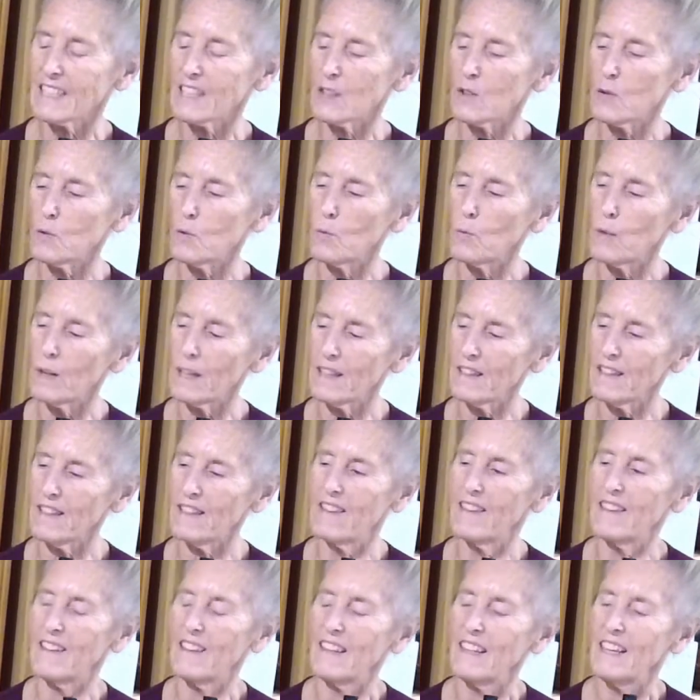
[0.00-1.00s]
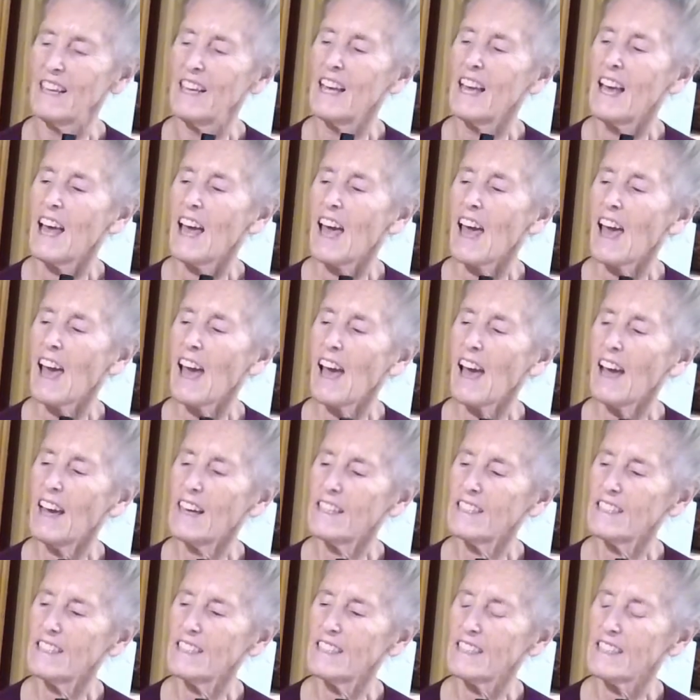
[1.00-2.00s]
you will.
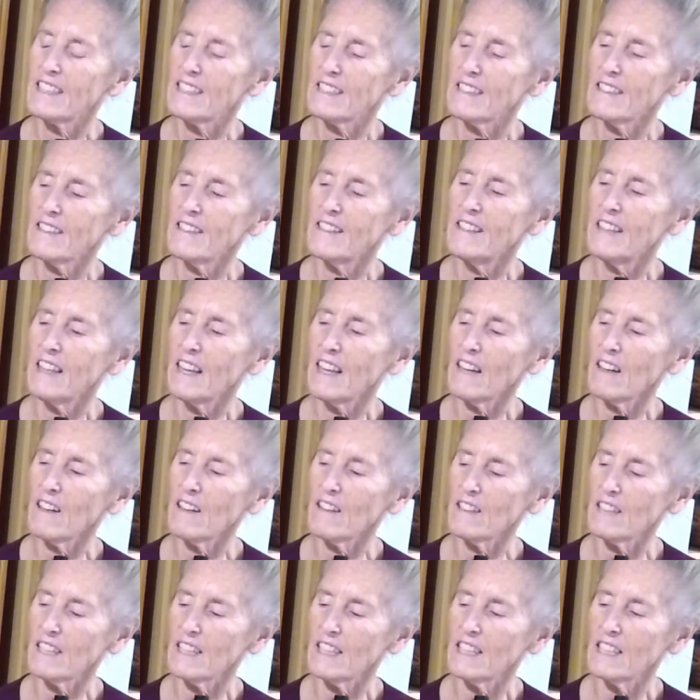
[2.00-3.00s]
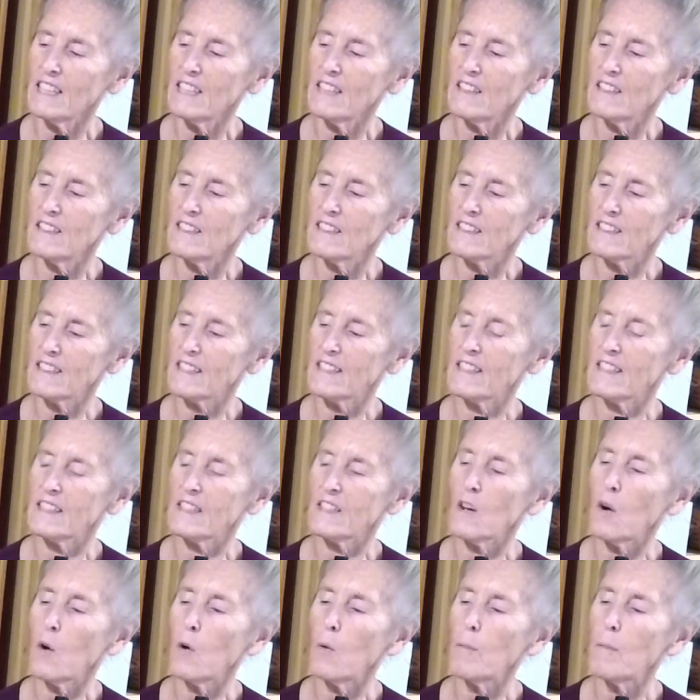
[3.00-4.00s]
And there is
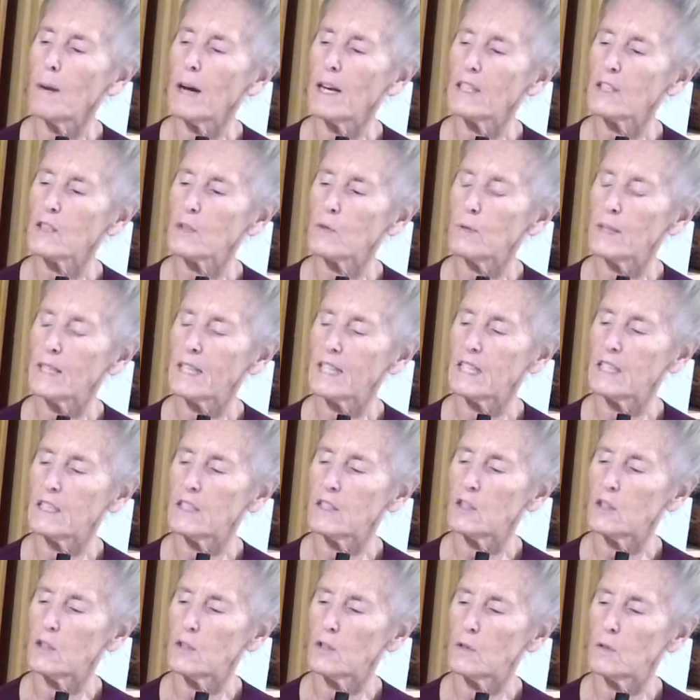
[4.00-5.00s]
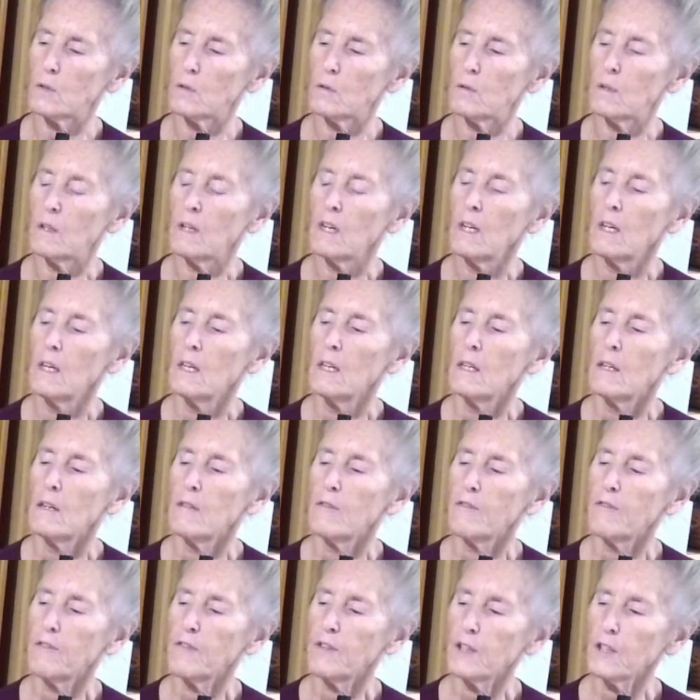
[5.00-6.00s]
so much we can do
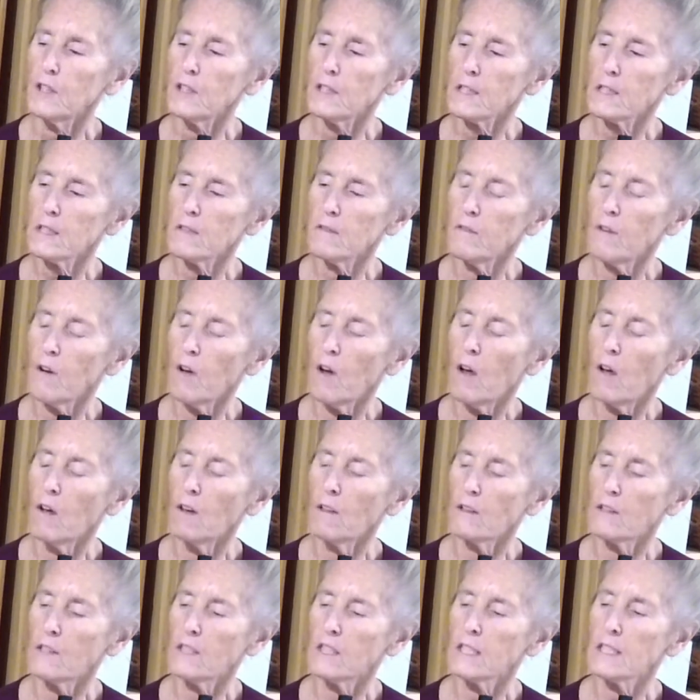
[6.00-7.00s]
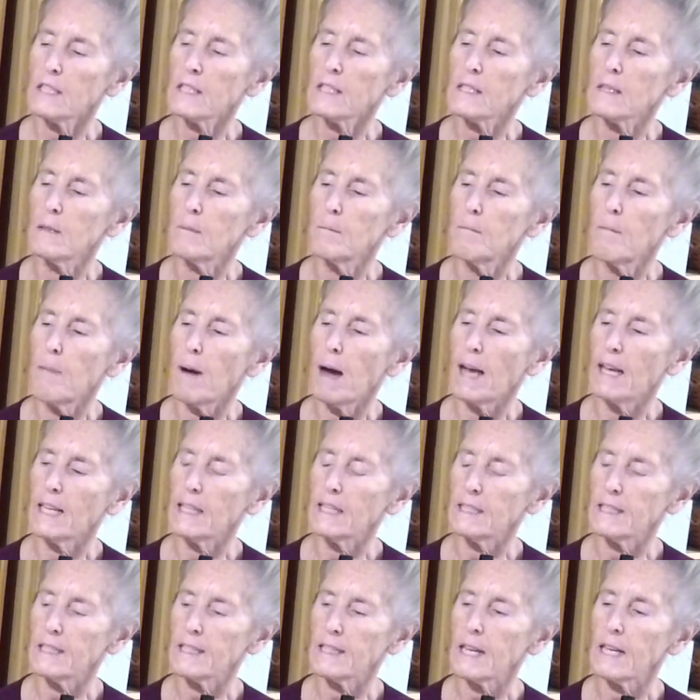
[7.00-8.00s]
First of all, just the
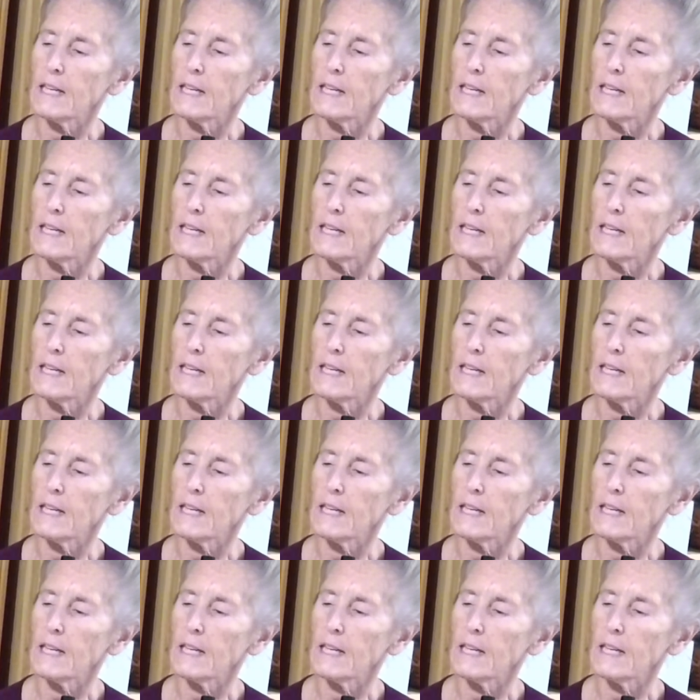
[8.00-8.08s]
mindset